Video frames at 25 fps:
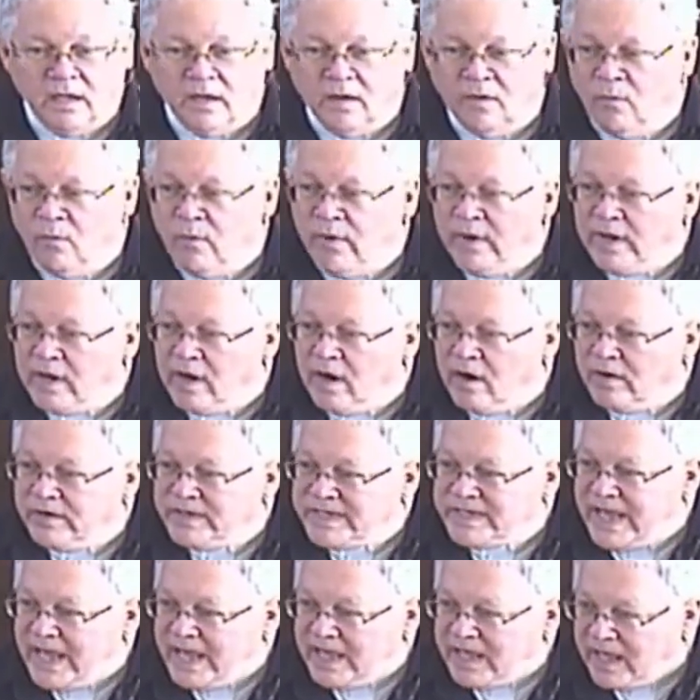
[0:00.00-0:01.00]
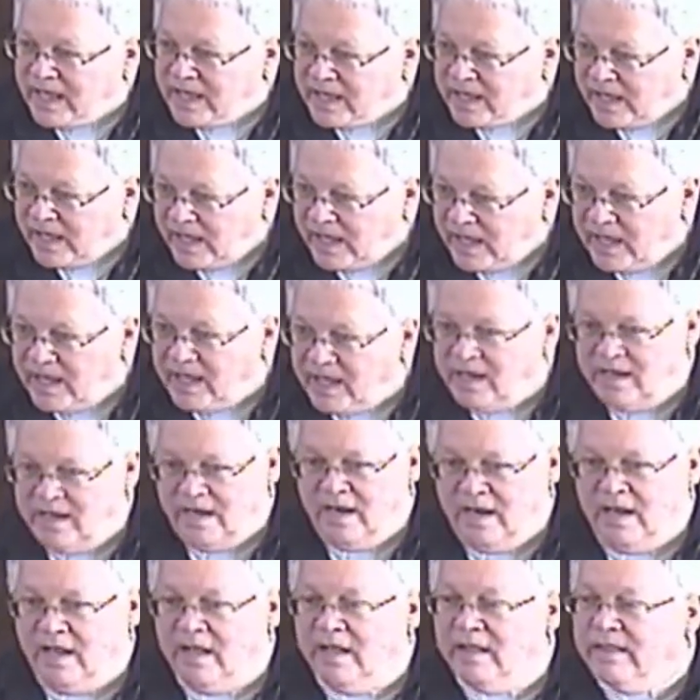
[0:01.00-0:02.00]
we are taking
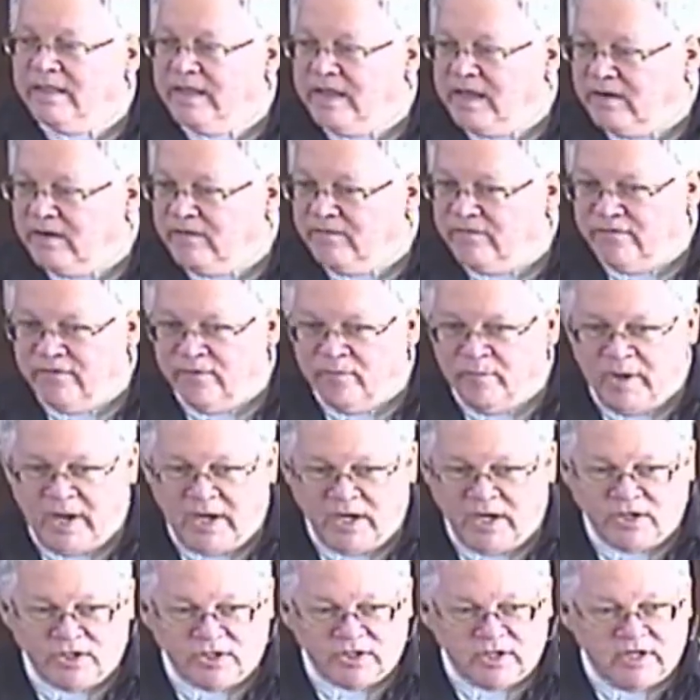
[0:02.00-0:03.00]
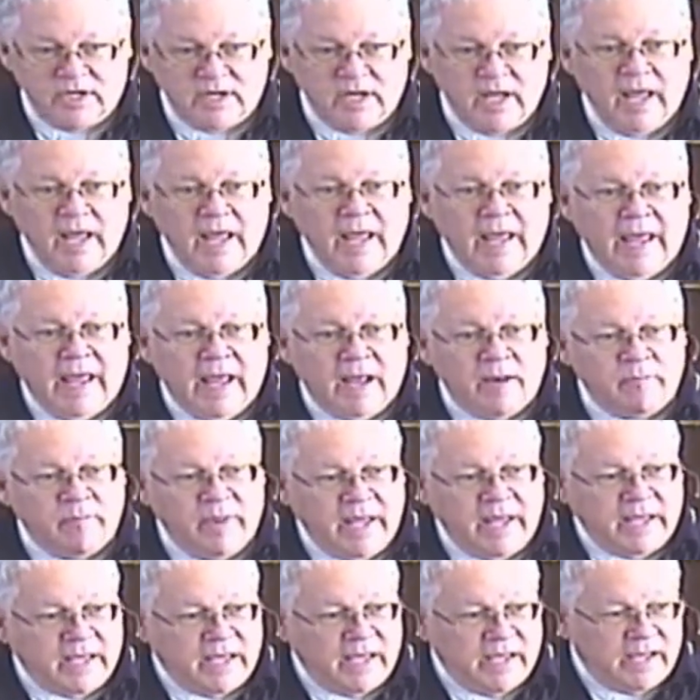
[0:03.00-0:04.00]
in the information and
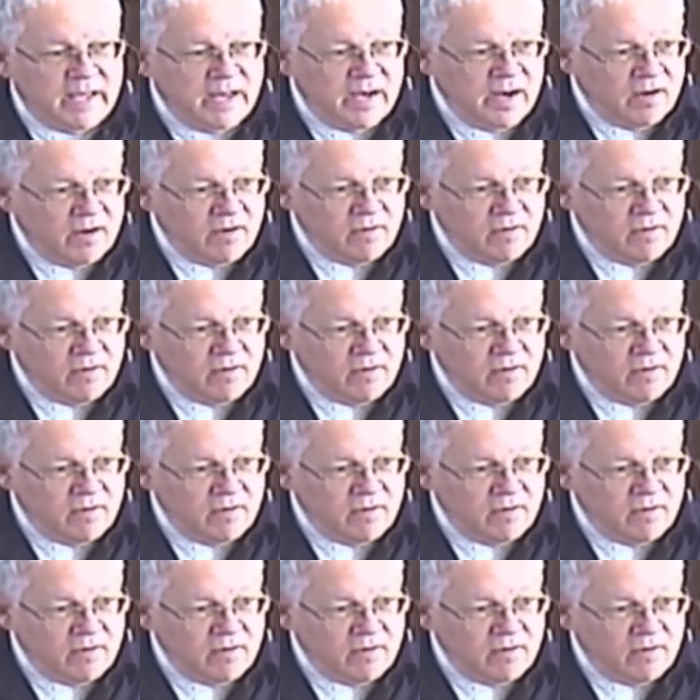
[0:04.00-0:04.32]
making it our